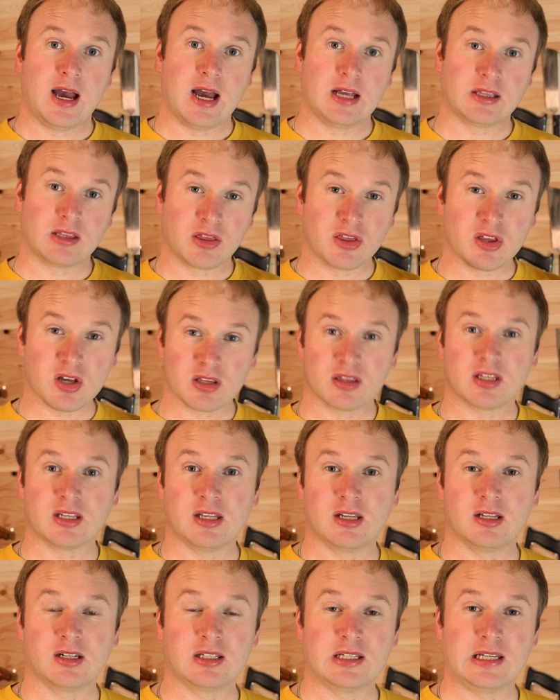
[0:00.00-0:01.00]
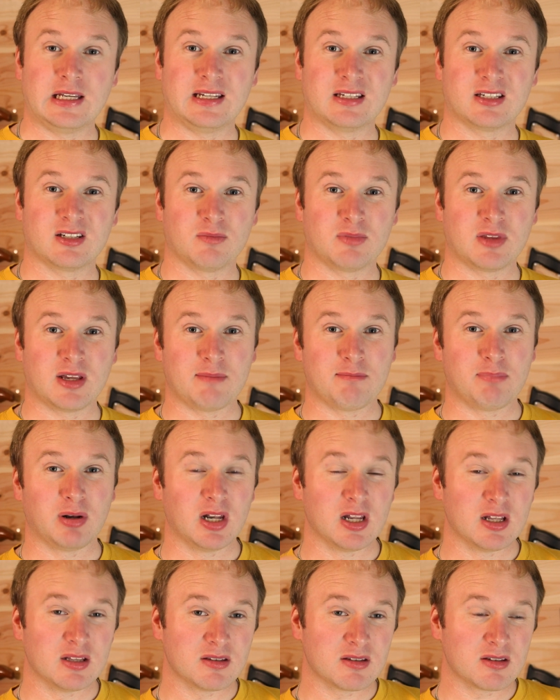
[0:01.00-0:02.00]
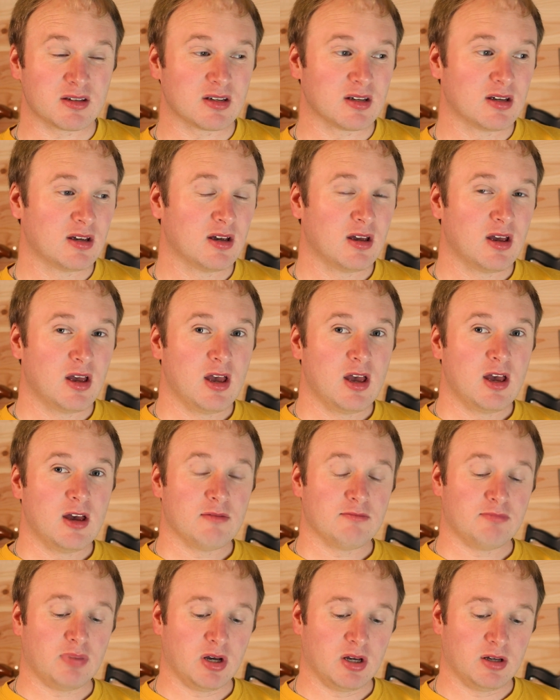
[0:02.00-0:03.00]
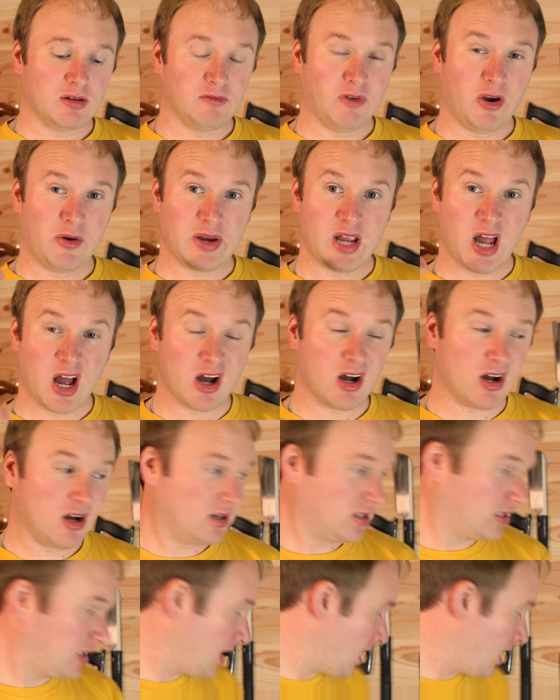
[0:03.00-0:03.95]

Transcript: And the third thing you're going to need is something blunt but very hard,